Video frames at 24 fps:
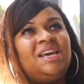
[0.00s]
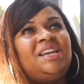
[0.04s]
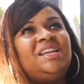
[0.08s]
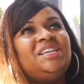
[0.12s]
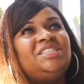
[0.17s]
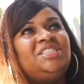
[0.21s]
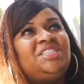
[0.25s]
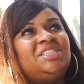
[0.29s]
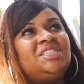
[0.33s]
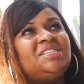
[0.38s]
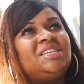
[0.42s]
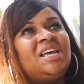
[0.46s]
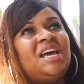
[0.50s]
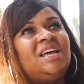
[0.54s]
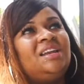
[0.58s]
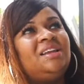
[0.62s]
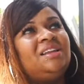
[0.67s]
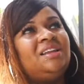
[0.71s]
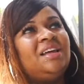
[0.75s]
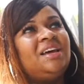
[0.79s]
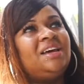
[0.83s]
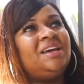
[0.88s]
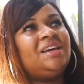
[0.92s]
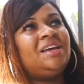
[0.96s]
and it's just kind
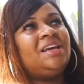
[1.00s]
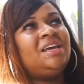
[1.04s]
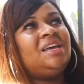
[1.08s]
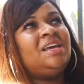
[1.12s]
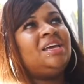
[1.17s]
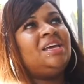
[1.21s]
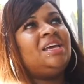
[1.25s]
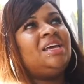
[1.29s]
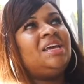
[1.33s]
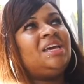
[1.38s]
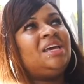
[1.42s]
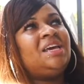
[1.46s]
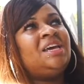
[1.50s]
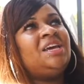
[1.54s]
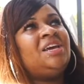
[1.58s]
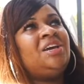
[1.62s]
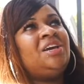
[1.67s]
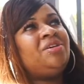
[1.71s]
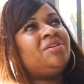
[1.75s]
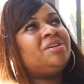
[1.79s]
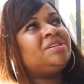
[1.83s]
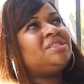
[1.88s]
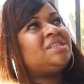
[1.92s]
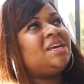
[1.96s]
of like, it
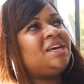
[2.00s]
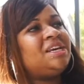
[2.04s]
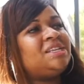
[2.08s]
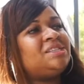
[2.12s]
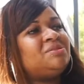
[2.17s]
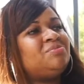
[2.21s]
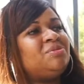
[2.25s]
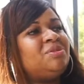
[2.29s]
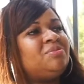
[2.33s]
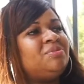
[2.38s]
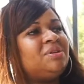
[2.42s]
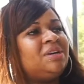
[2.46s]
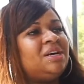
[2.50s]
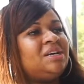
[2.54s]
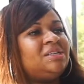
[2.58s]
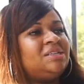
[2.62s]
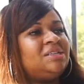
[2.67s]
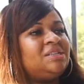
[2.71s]
irritates me because